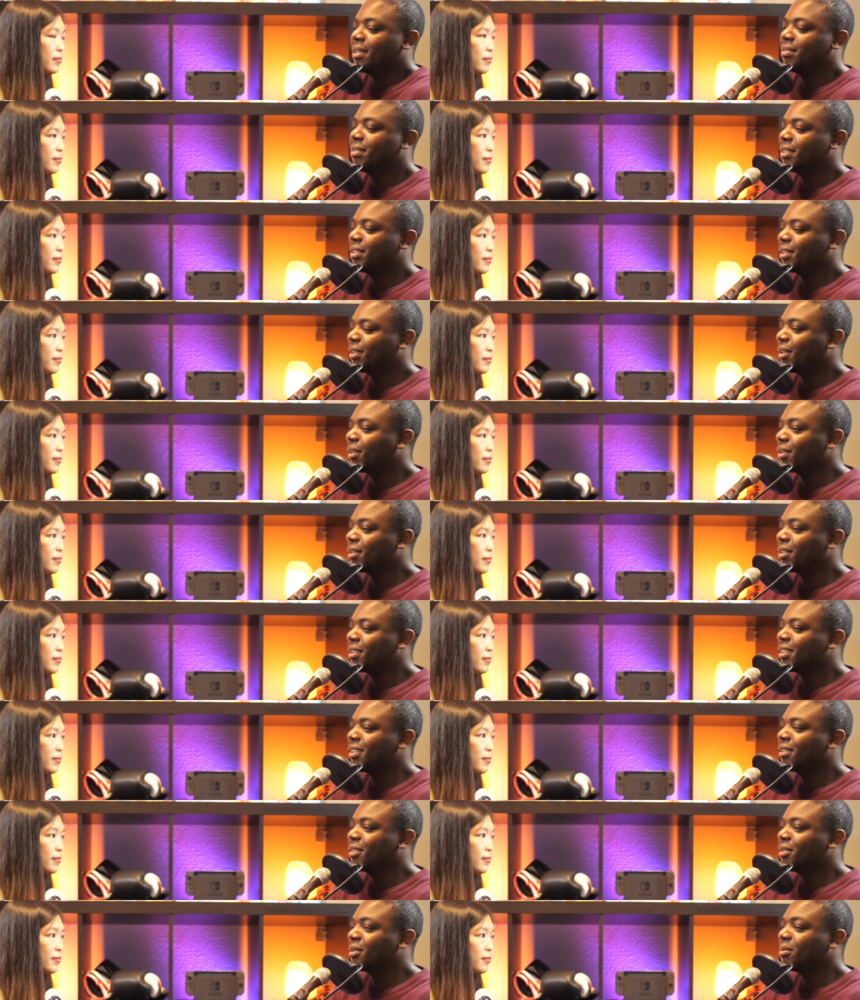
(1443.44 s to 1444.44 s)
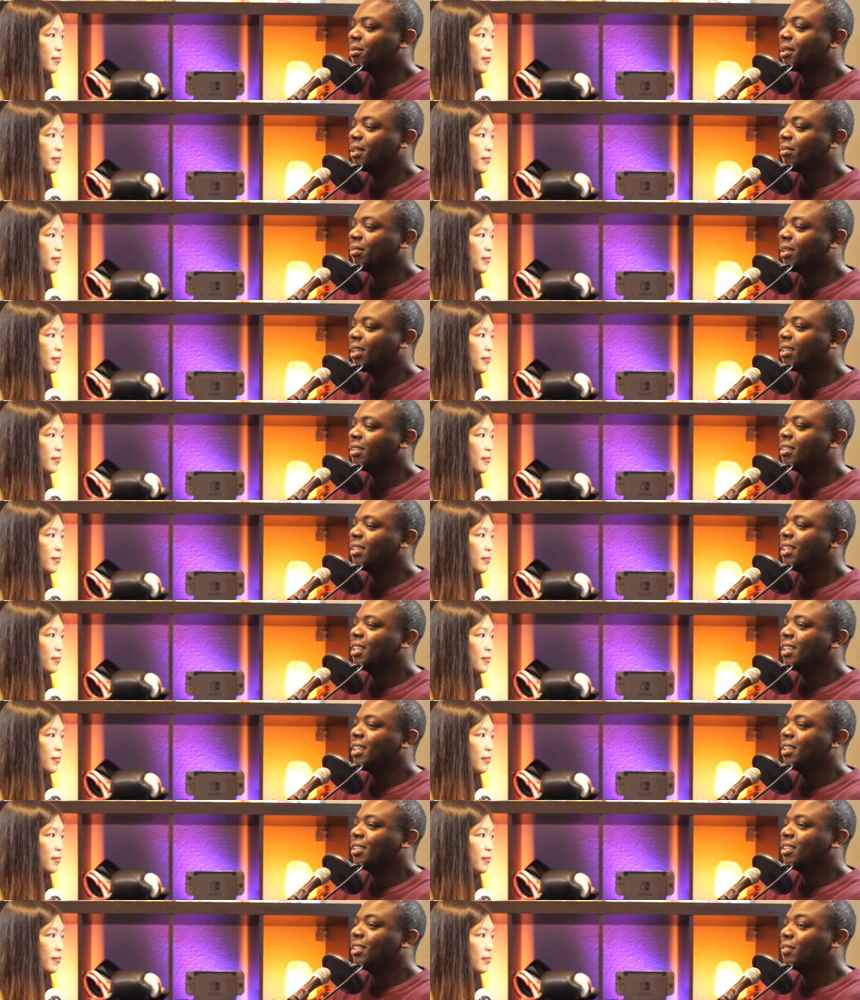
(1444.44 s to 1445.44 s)
Speaker 1: benefit to learn a little bit about
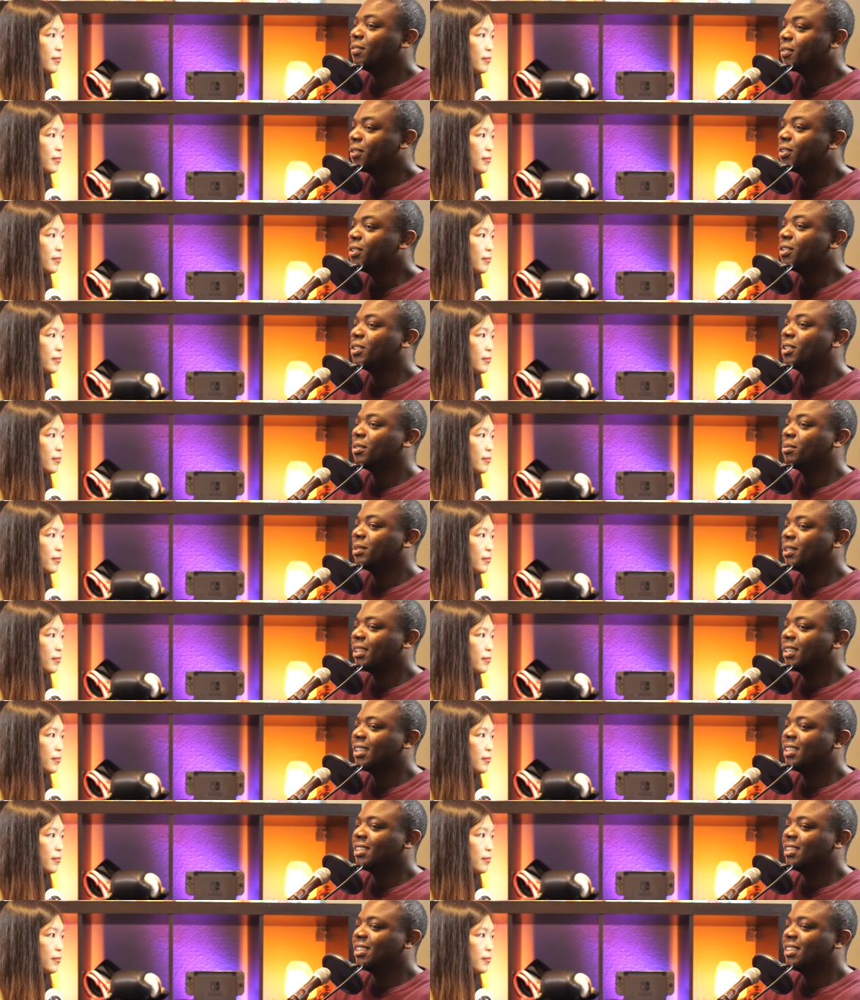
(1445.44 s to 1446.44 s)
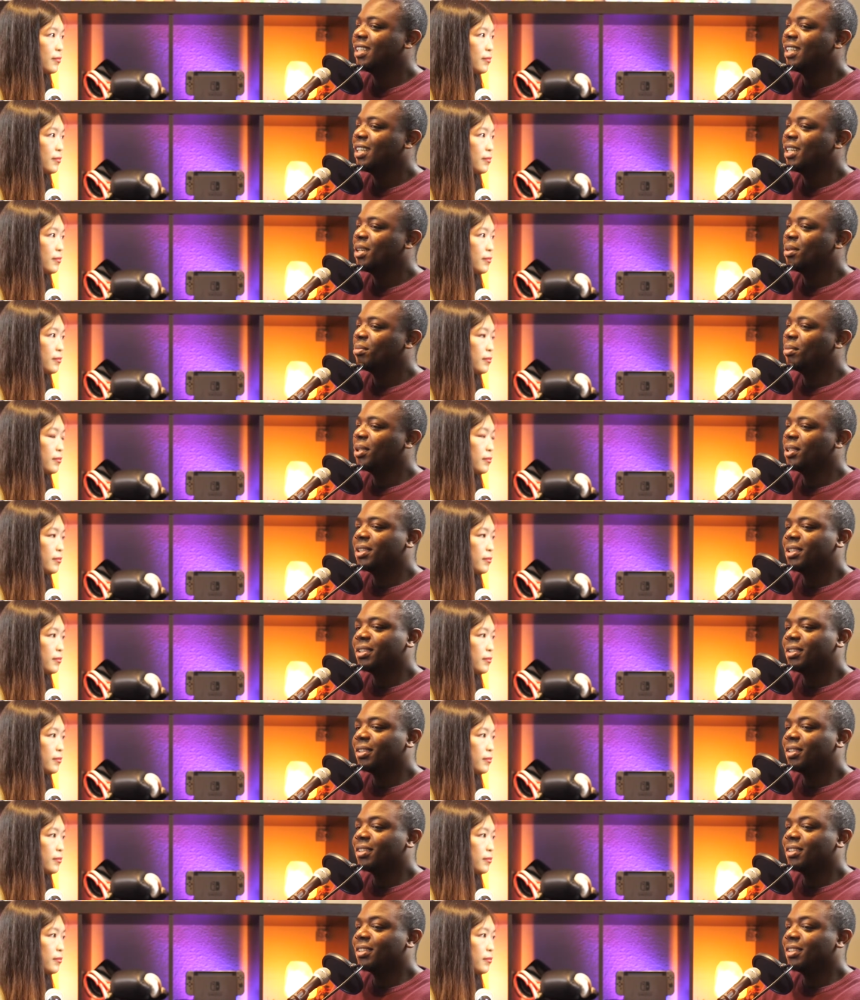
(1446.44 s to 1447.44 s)
the future because
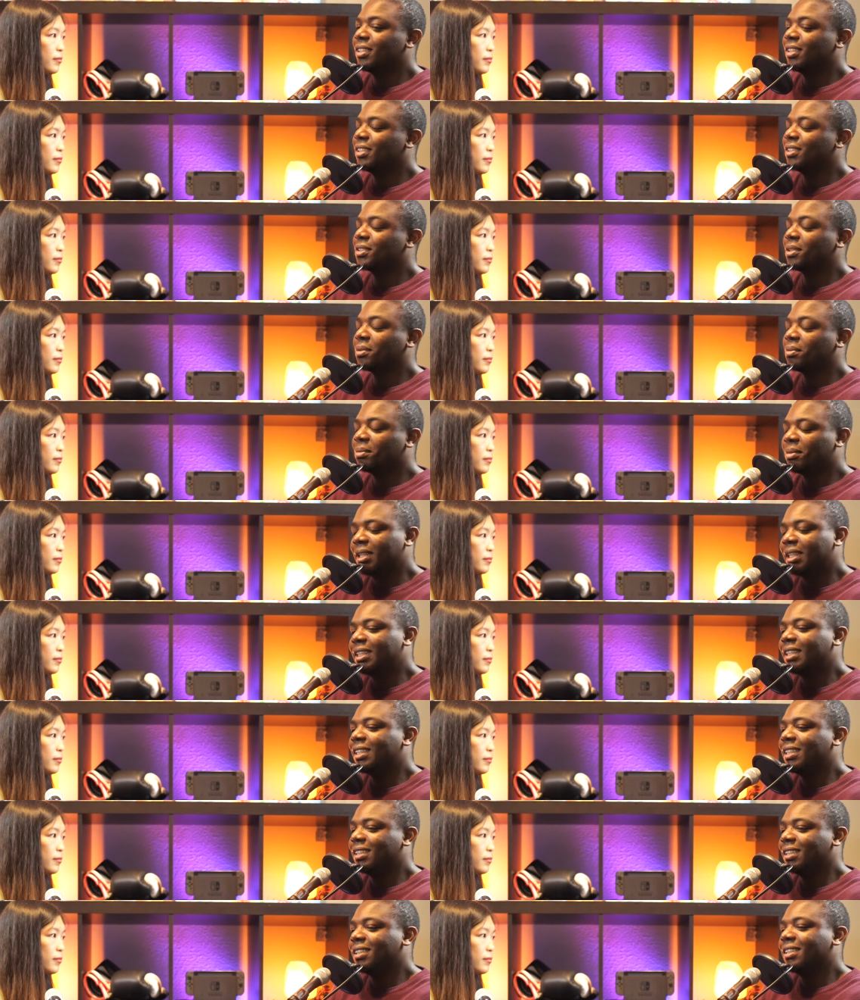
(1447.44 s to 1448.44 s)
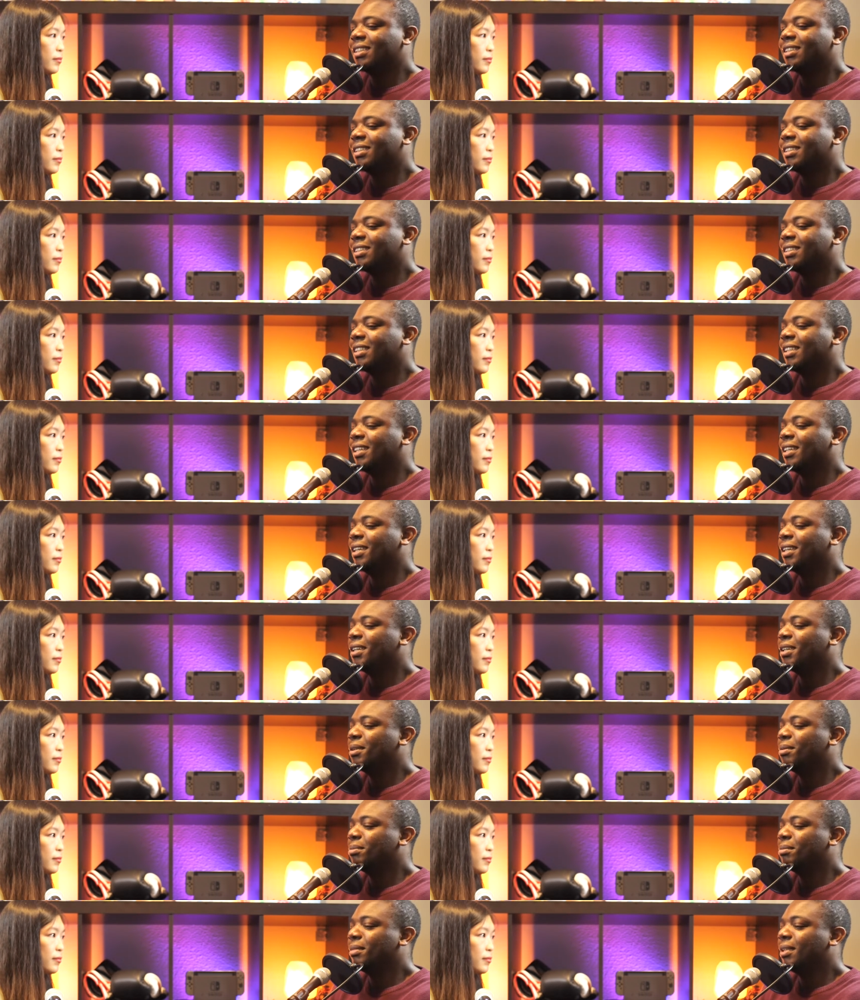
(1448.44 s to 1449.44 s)
machine learning is already here,
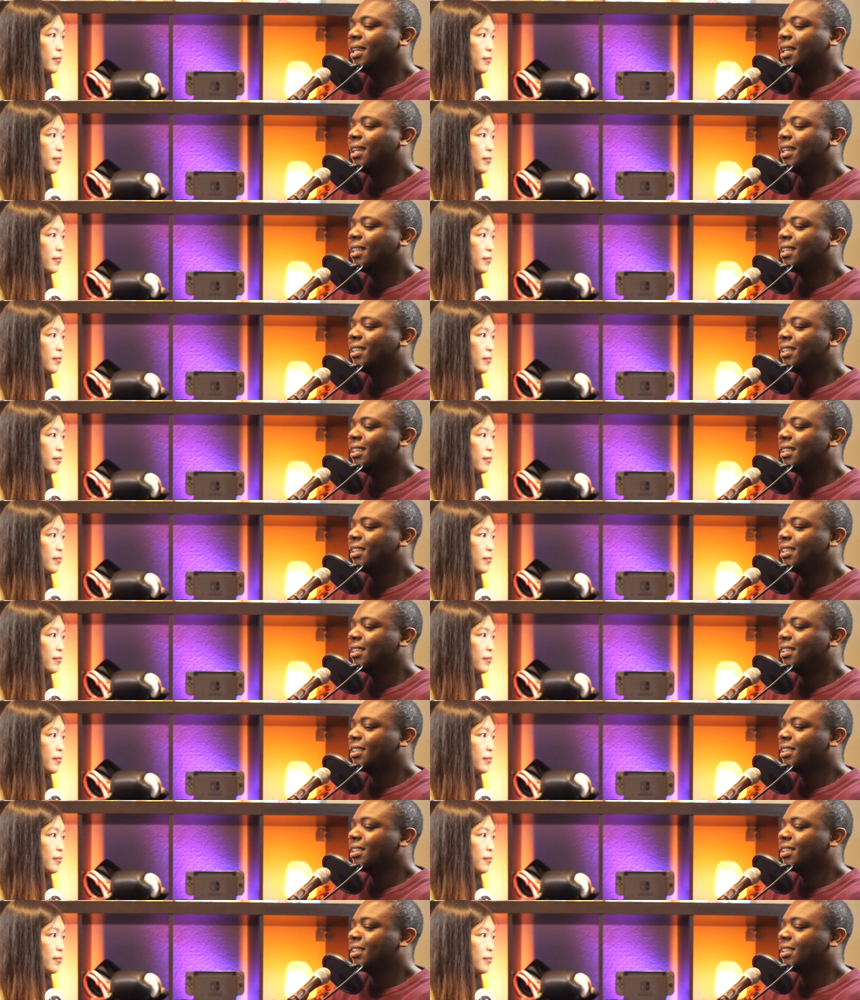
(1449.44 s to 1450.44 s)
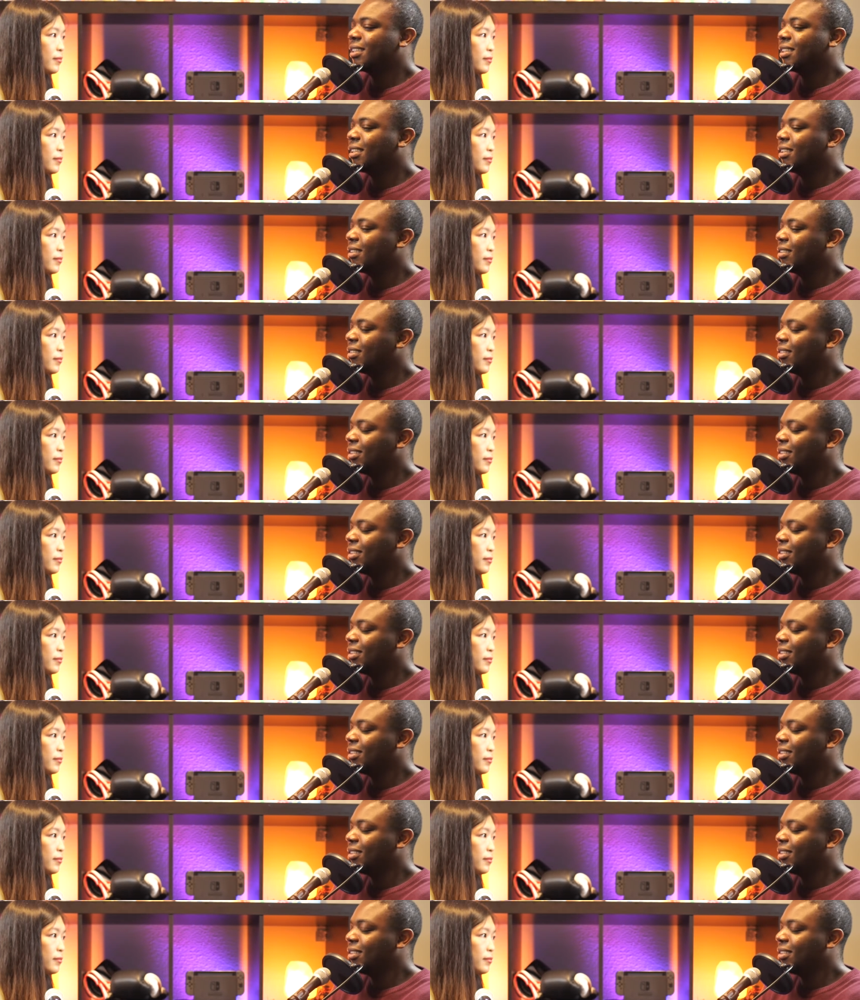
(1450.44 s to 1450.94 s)
um, and it is a,